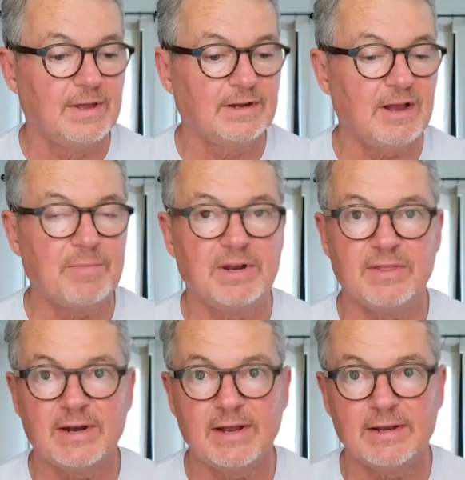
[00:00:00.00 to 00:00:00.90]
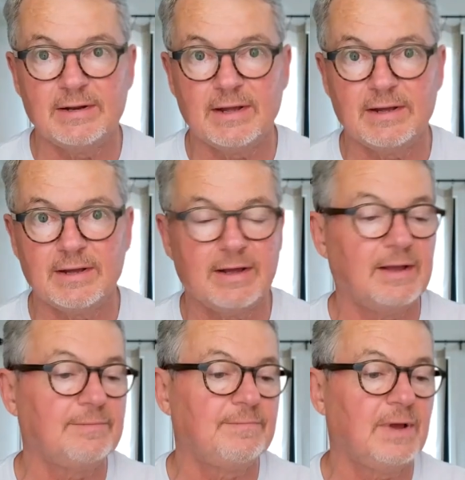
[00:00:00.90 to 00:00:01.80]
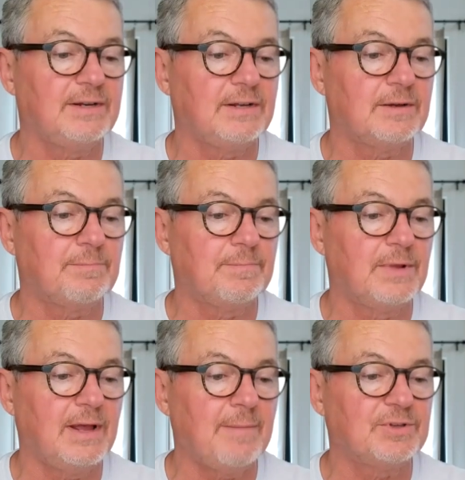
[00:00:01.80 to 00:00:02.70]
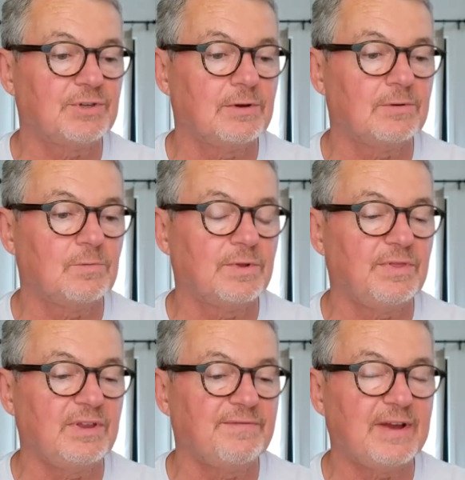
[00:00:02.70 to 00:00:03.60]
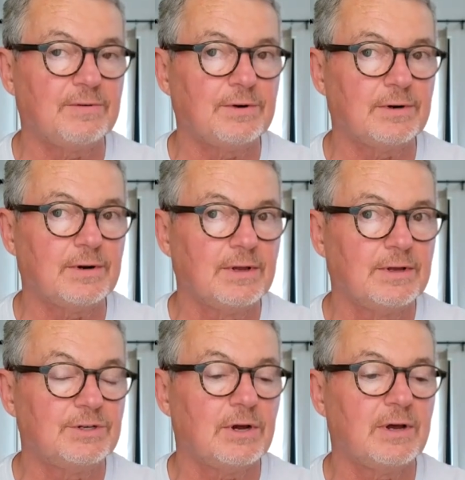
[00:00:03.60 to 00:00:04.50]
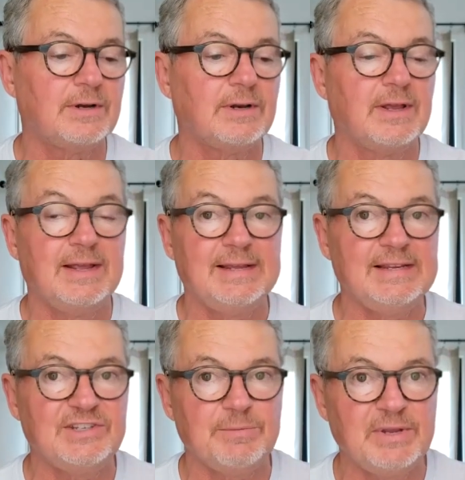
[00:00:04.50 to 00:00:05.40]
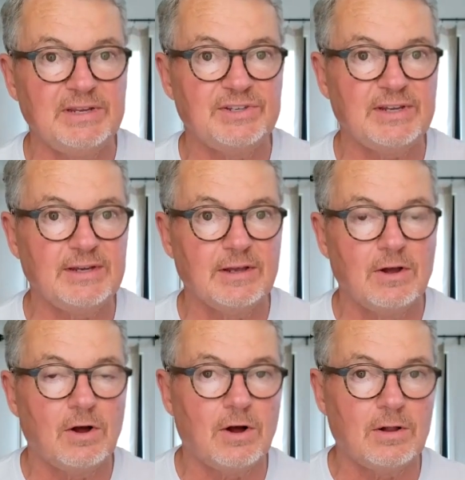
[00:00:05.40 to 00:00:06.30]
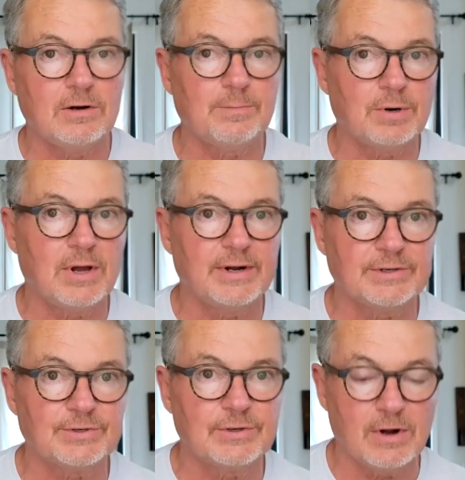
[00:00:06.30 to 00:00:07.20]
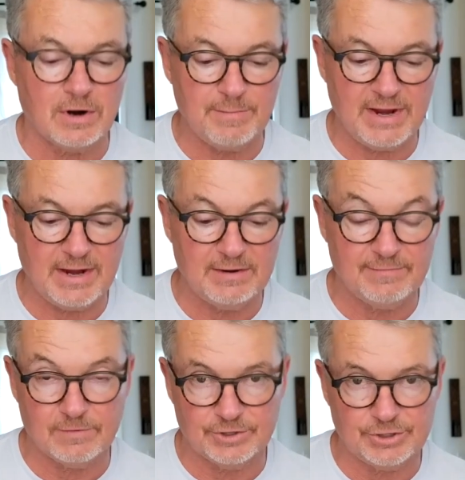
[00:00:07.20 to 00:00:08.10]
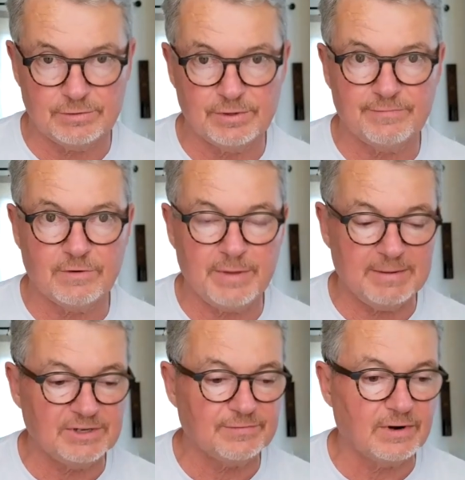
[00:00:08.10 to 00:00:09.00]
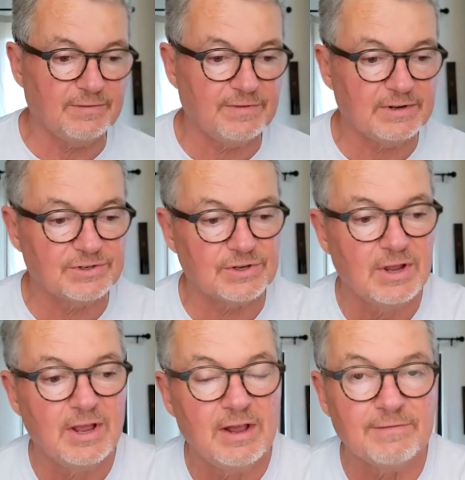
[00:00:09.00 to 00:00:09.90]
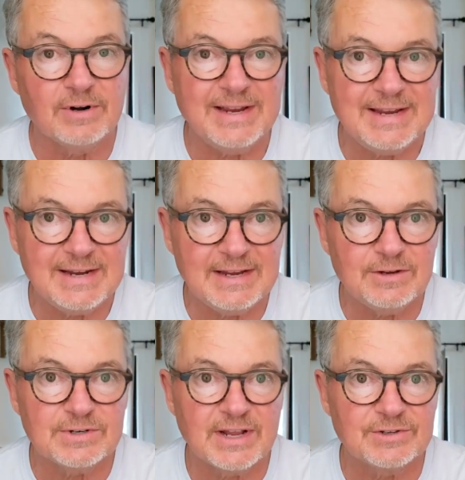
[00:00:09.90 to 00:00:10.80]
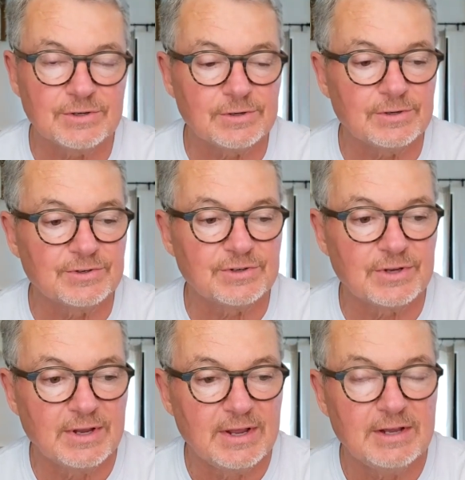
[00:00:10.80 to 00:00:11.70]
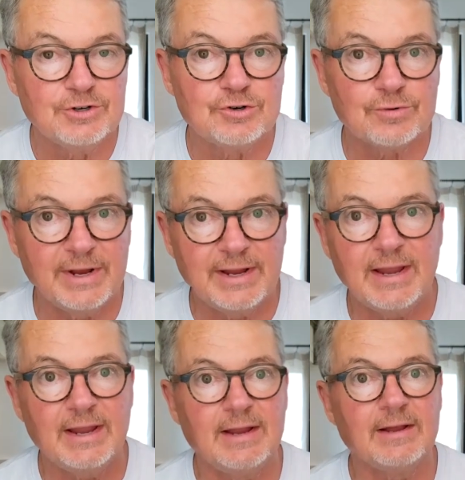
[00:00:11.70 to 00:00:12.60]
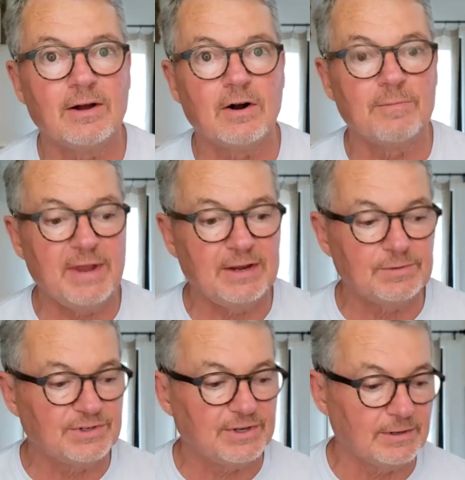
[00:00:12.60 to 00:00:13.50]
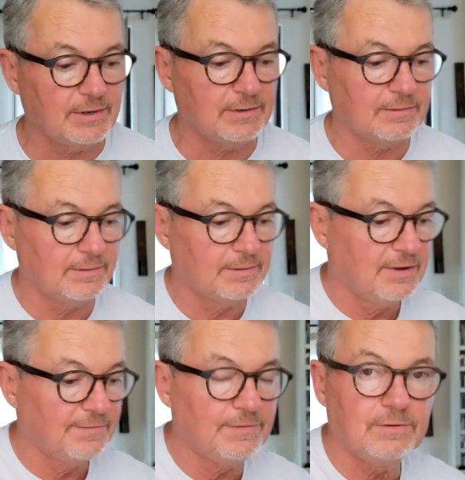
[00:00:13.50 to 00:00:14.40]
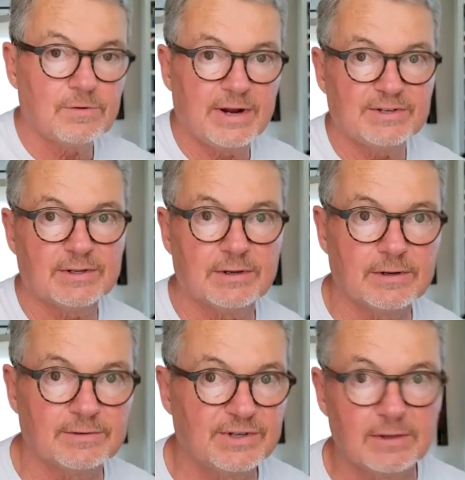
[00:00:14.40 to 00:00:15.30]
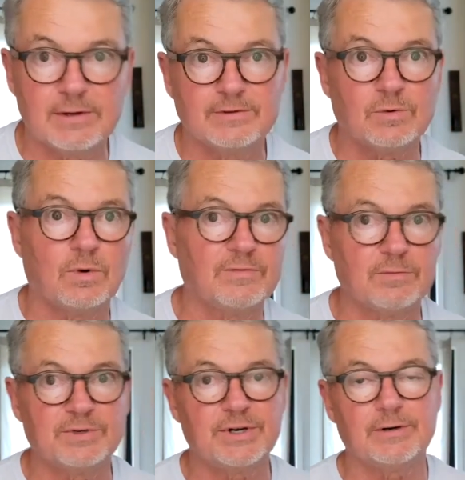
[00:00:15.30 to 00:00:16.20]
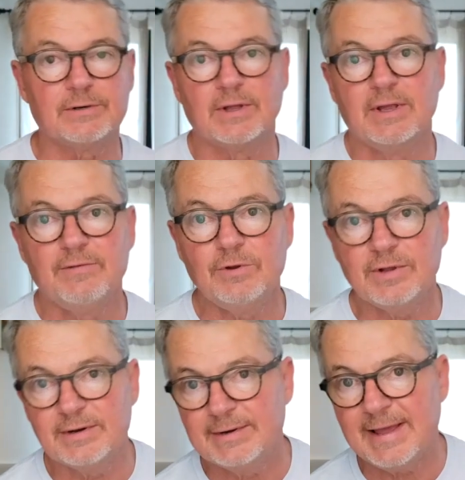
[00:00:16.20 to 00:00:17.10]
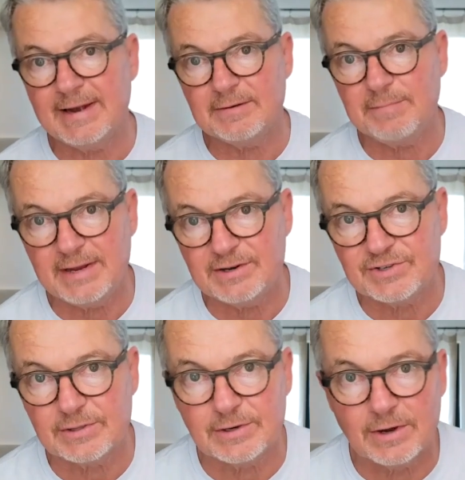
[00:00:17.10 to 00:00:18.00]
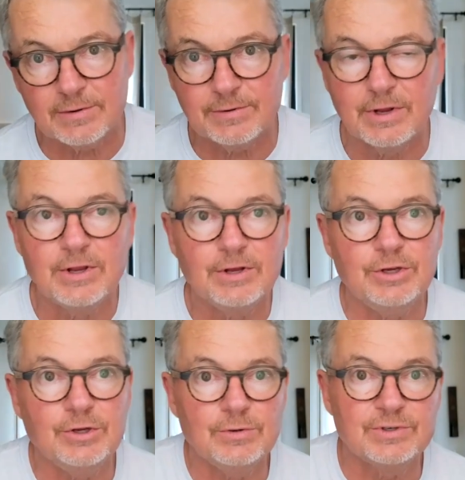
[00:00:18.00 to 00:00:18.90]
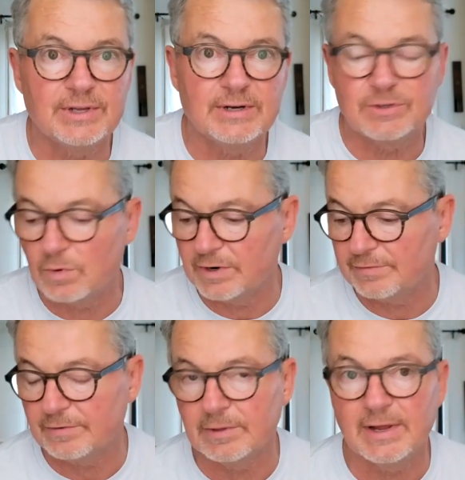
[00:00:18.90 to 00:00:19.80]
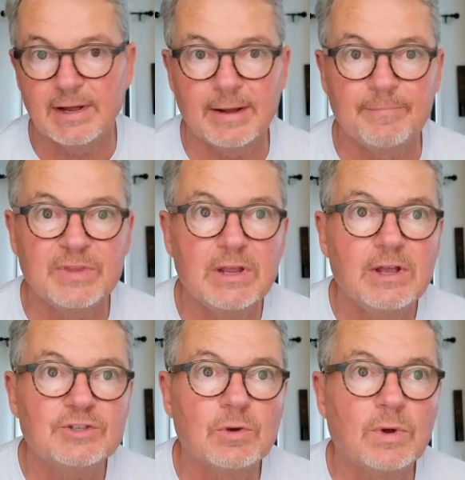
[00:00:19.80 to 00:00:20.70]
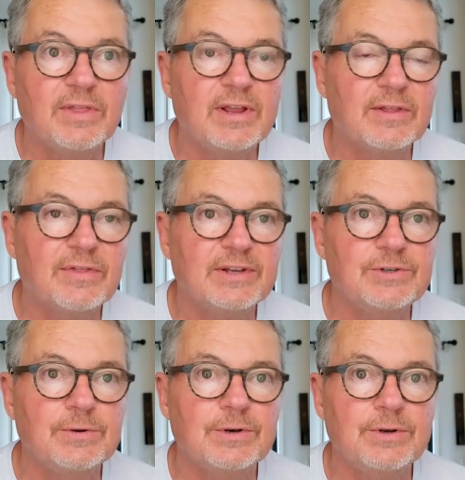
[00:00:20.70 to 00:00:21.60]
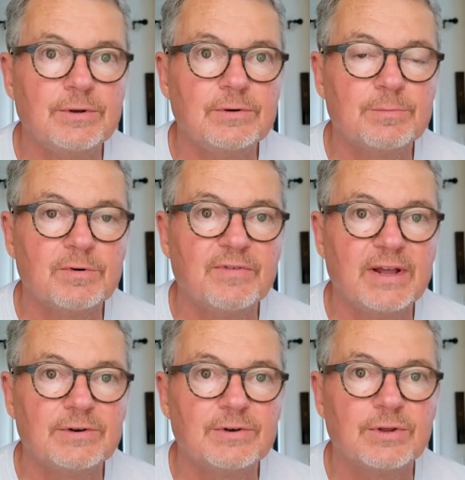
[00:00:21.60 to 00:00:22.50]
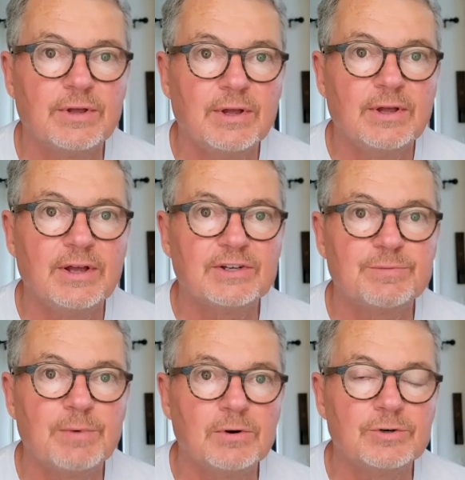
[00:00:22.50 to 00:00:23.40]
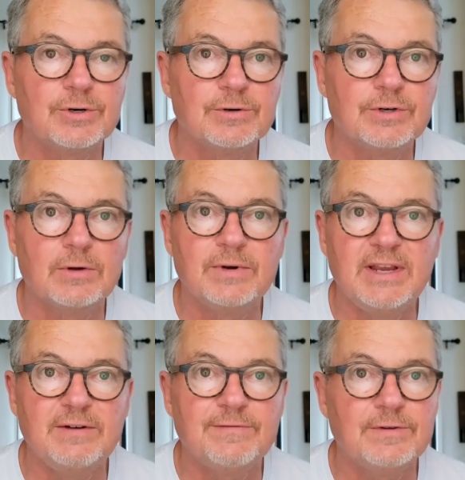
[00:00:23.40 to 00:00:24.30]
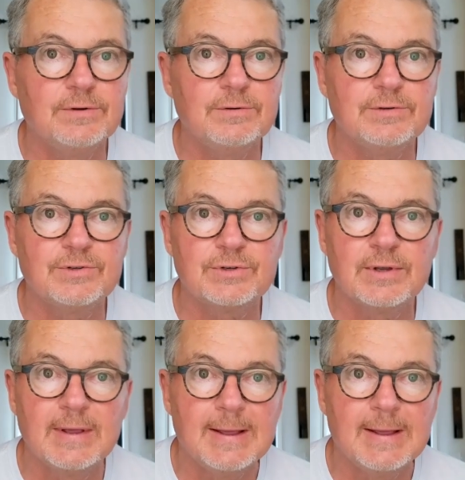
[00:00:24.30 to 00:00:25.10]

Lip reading: Company that I did a episode with the founder, Dawn, easy peasy. All her products are made for children, for babies, for infants, for eating utensils, drinking are made with silicone, food grade silicone. Silicone's a wonderful material. If you can get it made in silicone, use it. It's wonderful. So what are the other things you can do to prevent exposure? Don't heat foods